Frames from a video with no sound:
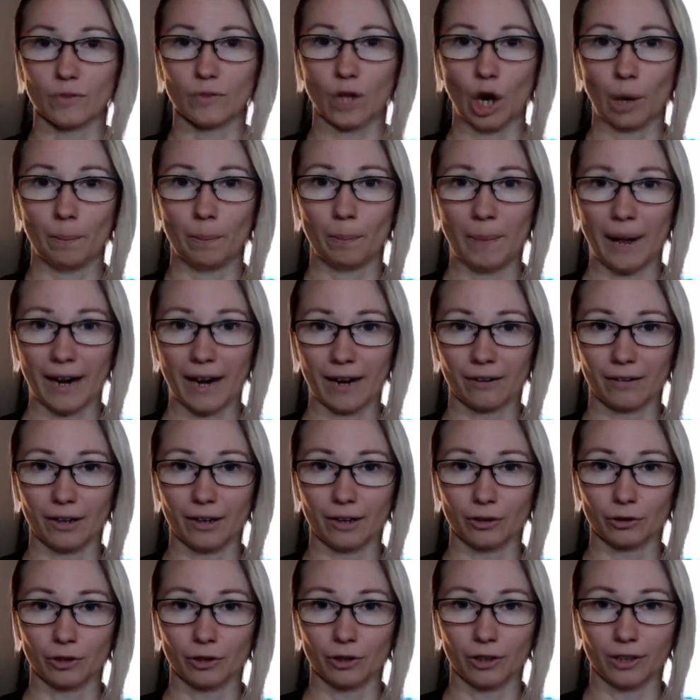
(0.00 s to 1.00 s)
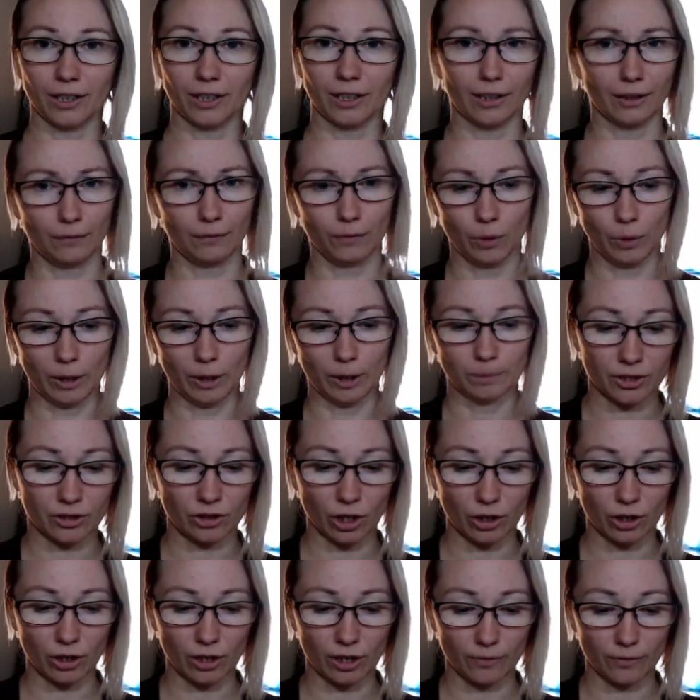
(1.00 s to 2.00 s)
background cooking, if you will.
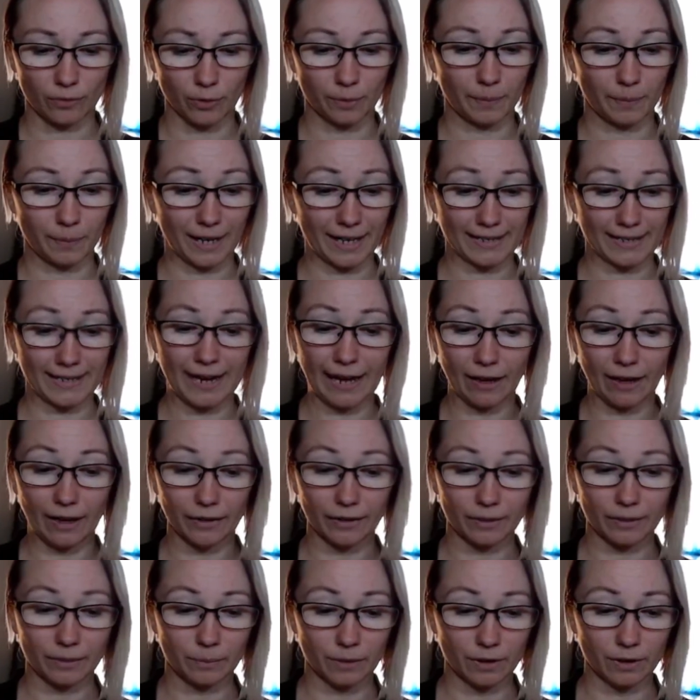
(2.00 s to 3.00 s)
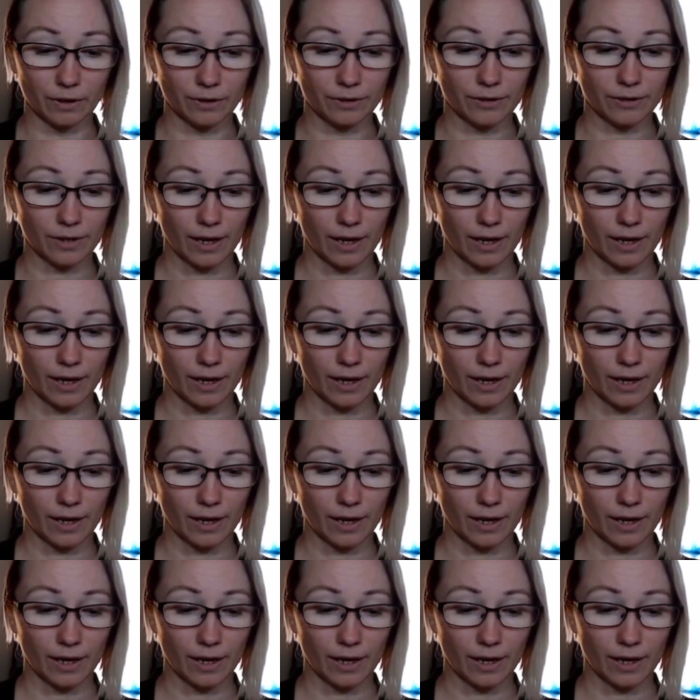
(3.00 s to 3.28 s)
Start off with my Italian meals.